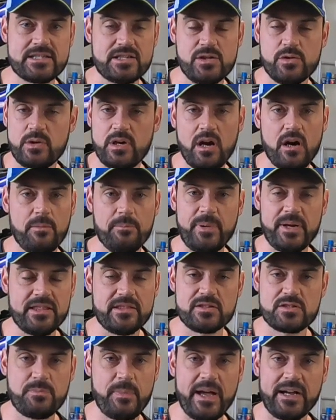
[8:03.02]
You can't beat
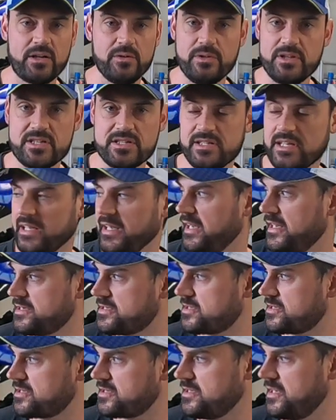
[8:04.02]
the spec on this thing.
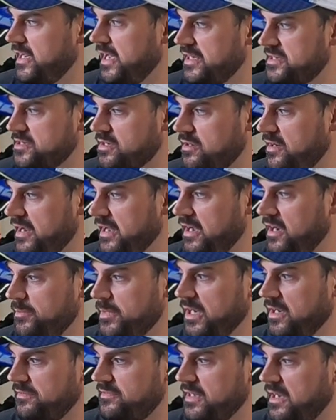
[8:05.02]
It's great. I
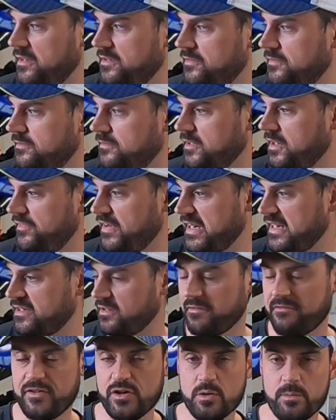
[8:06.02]
mean, I've added
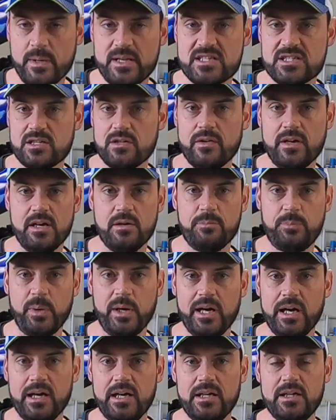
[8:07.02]
a few bits to it,
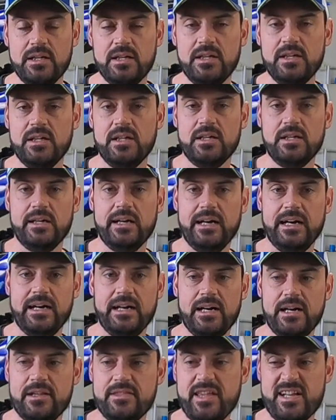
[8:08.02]
but
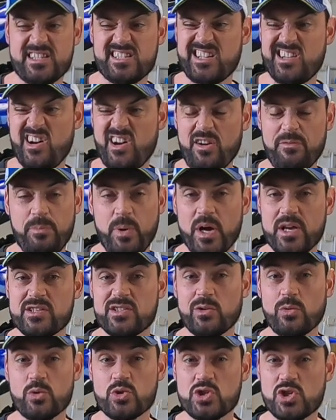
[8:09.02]
that's kind of
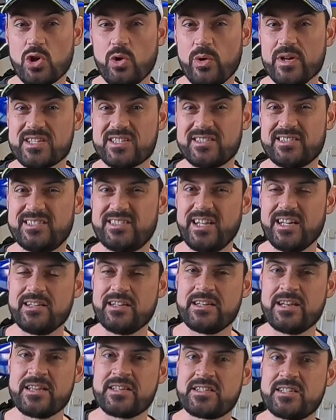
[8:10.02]
personal choice.
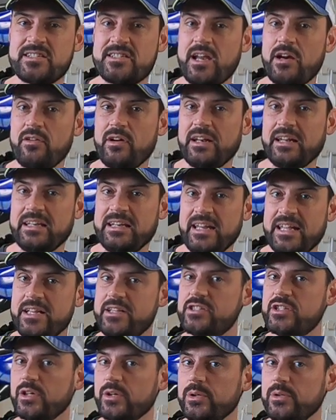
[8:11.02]
Didn't necessarily
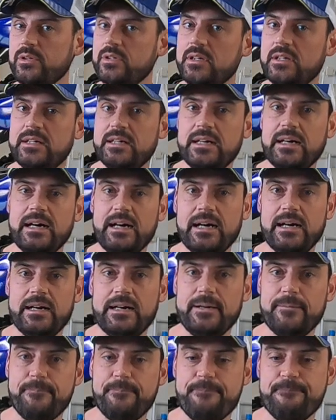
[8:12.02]
need to,
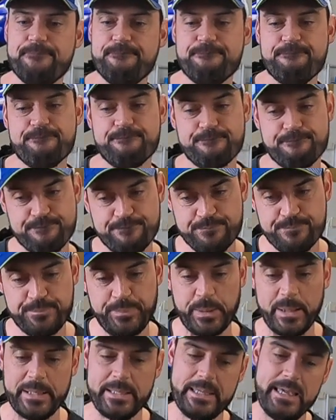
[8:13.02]

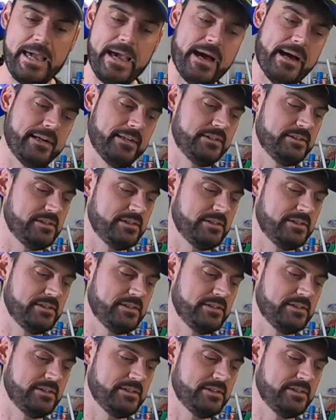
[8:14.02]
but yeah,